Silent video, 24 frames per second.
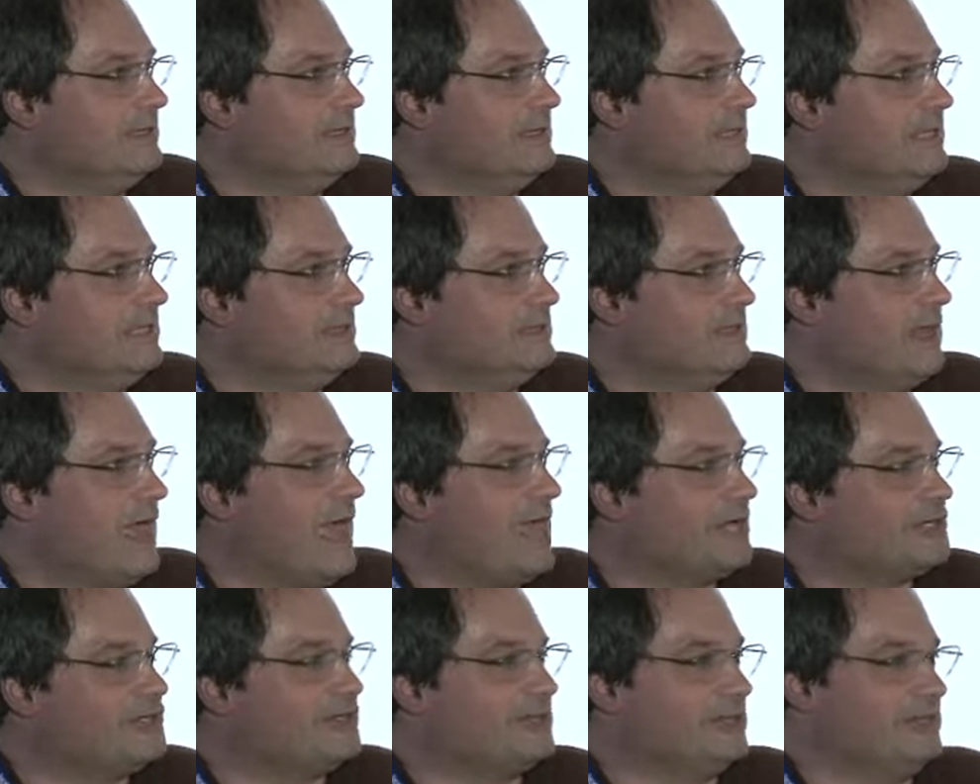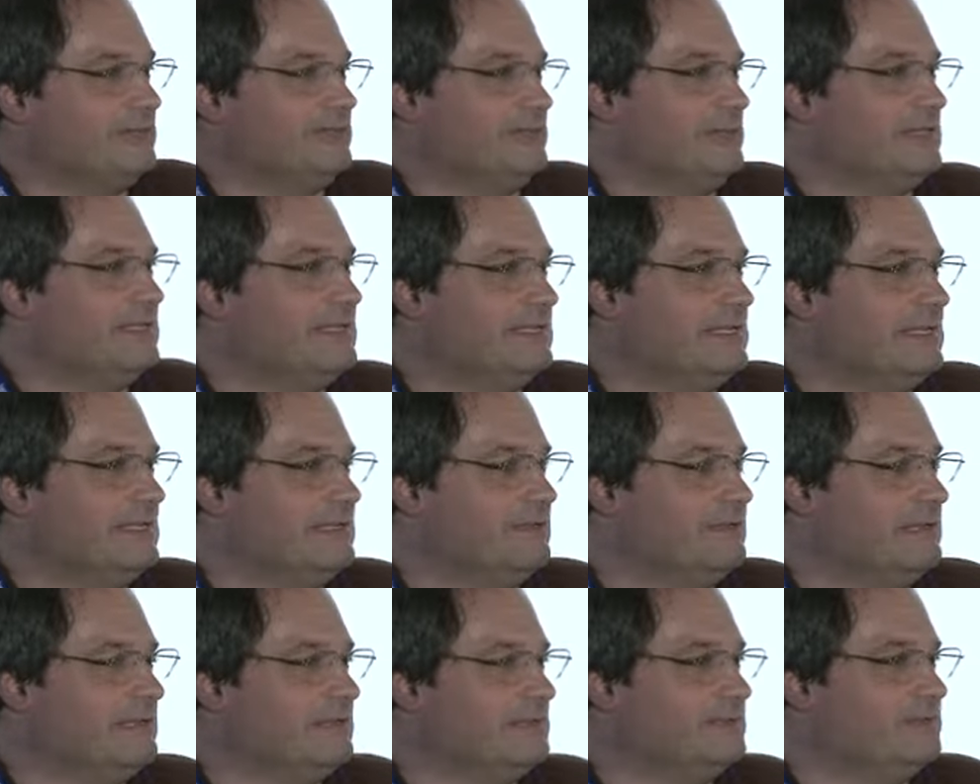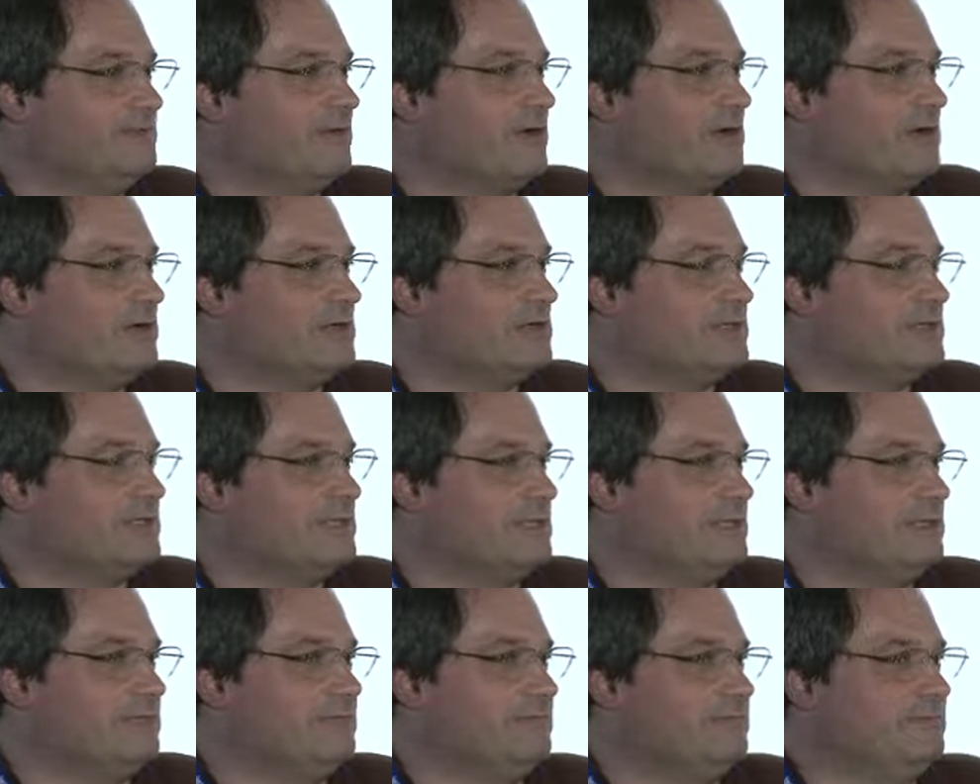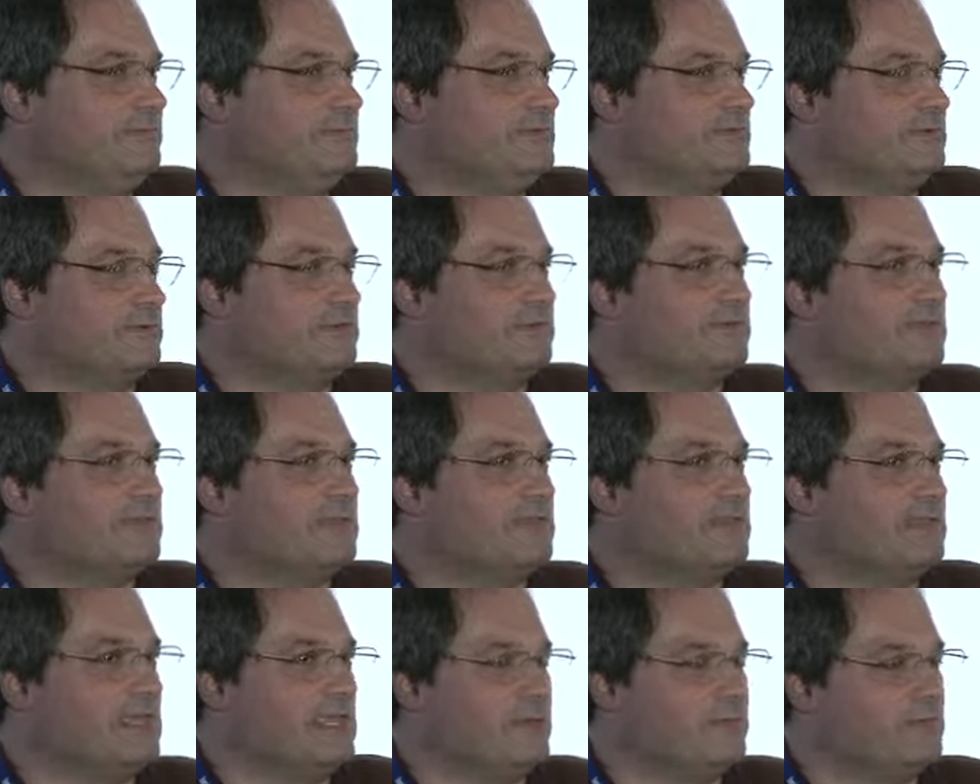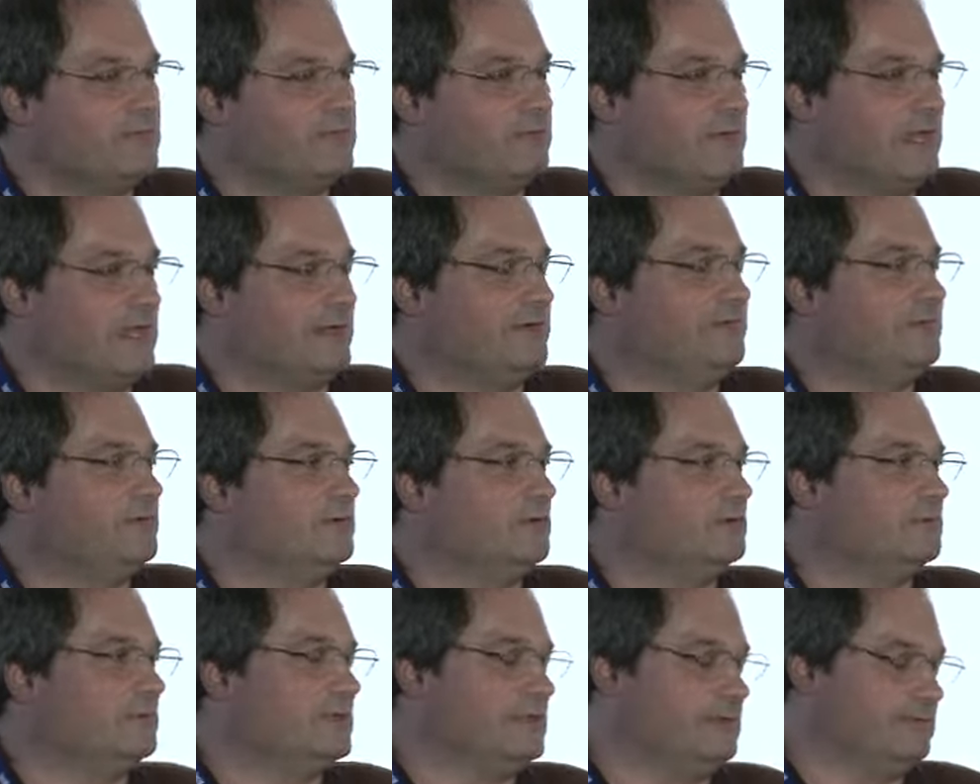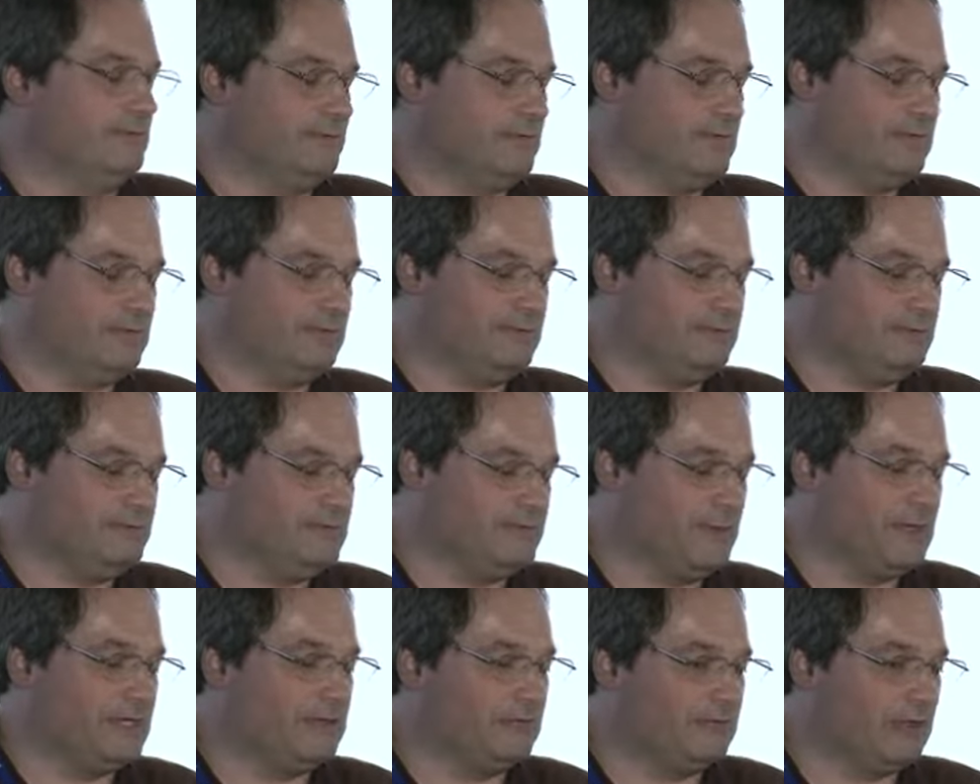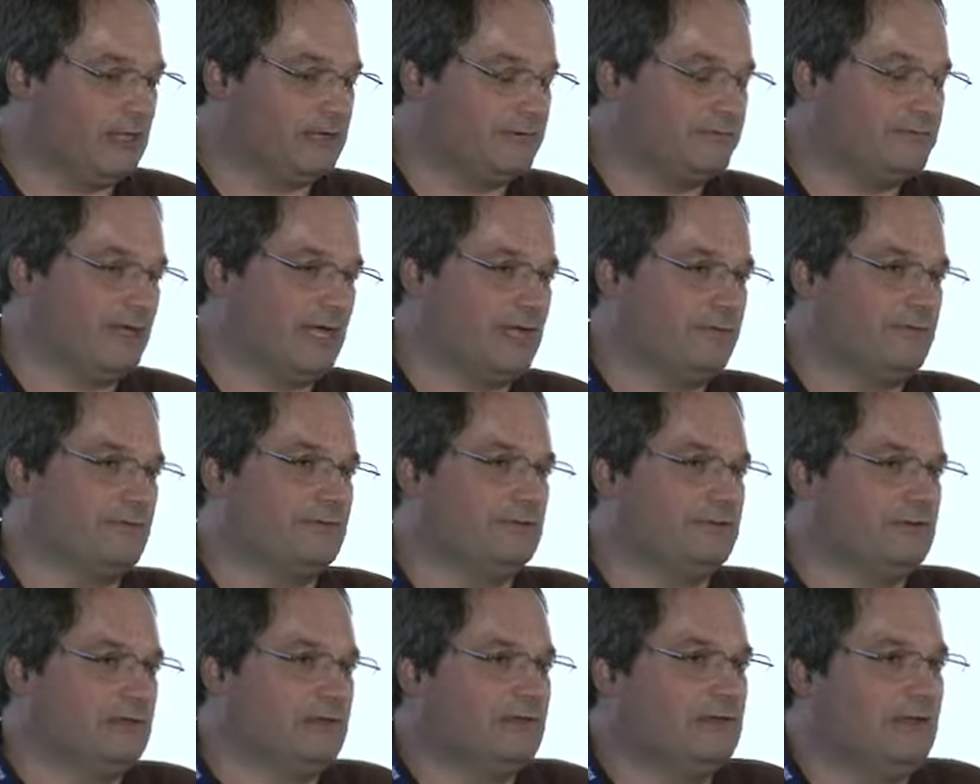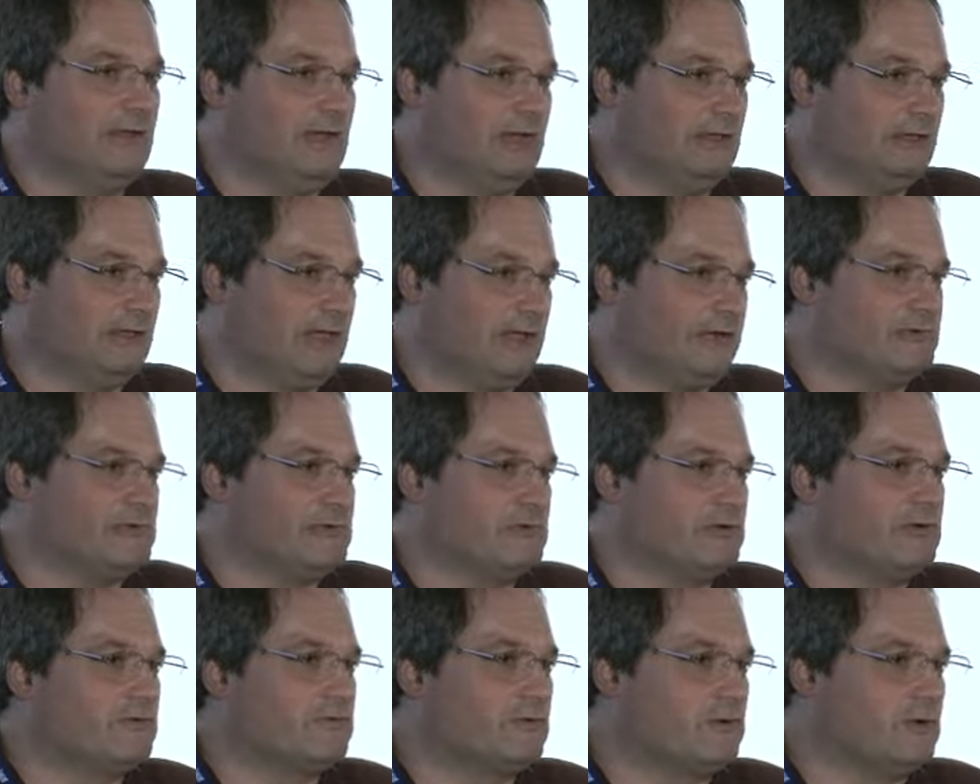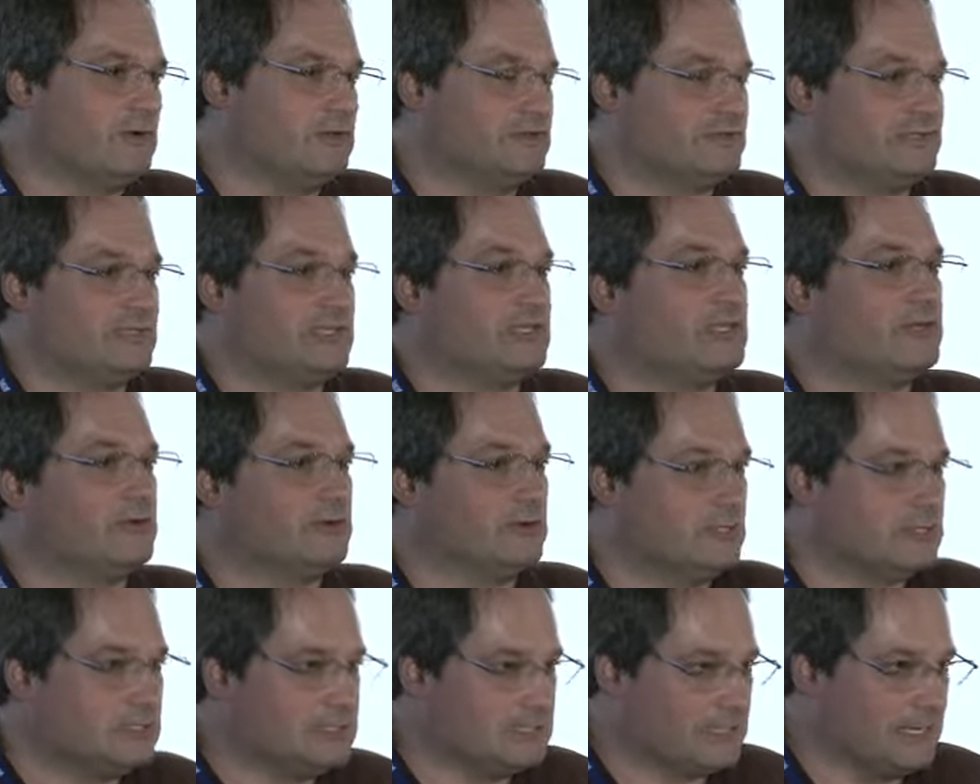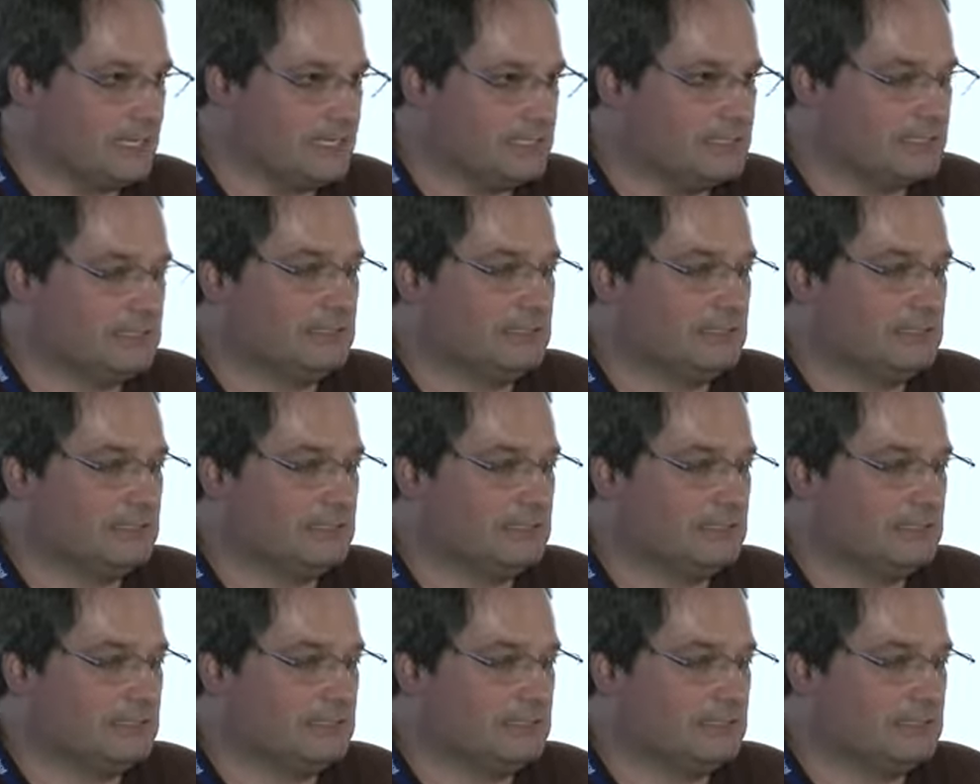as far as the sort of the theme of Manifold, we spend a lot of time in allowing you to crawl secured sites.